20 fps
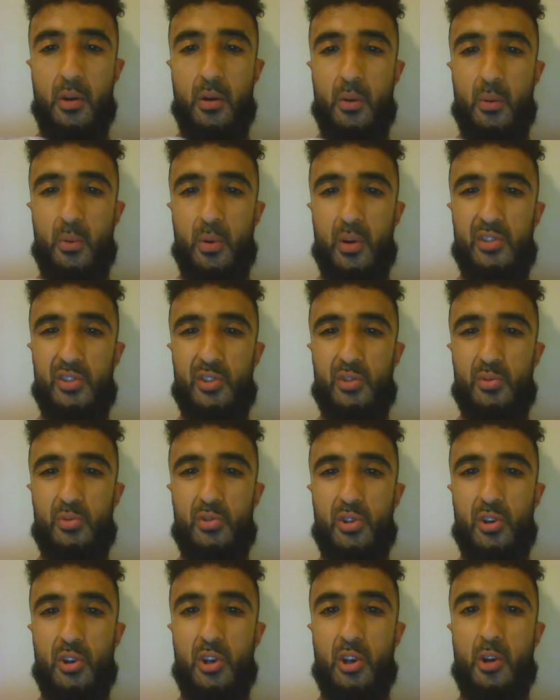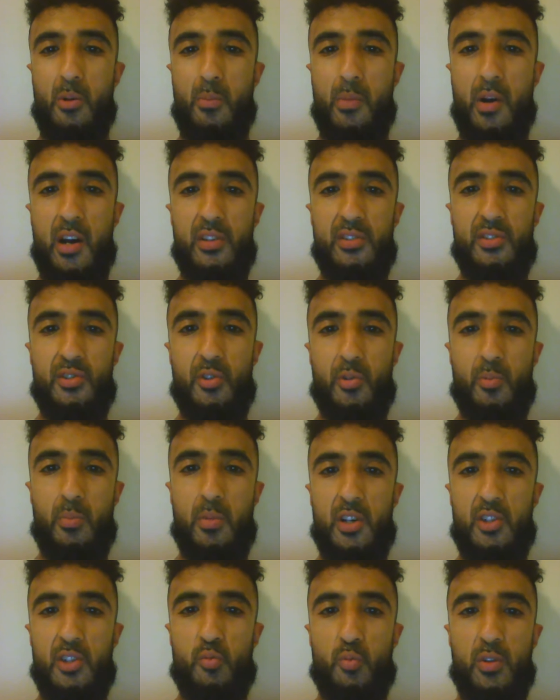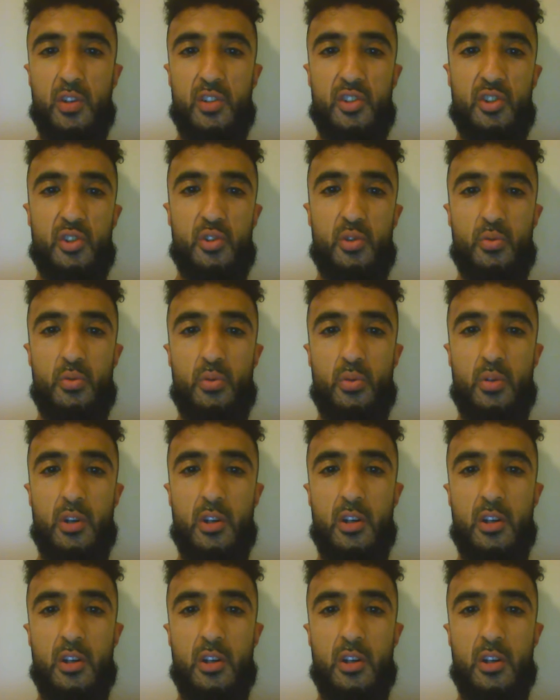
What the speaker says: once you dirty your mind so much, once you